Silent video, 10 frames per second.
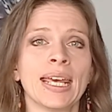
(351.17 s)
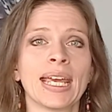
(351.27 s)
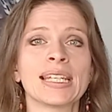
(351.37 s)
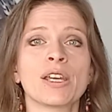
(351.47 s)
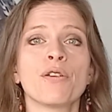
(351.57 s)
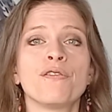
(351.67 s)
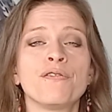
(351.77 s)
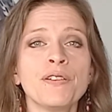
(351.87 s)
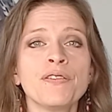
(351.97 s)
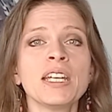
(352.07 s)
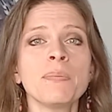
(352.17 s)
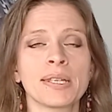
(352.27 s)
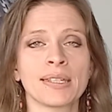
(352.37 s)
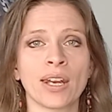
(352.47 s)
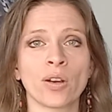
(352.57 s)
is a
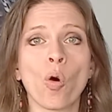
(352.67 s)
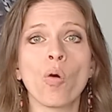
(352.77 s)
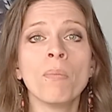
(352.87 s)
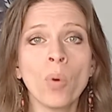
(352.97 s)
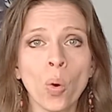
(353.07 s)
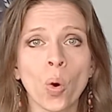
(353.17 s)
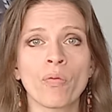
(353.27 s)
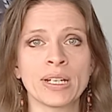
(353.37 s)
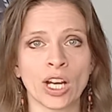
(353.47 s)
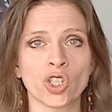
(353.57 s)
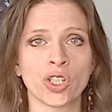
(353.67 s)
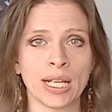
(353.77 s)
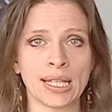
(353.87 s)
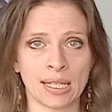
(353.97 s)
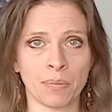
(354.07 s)
50% or more reduction
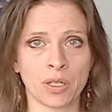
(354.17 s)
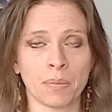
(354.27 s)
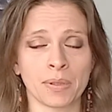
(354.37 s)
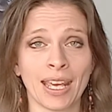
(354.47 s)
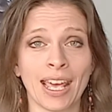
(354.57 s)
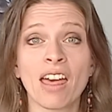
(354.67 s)
in symptoms.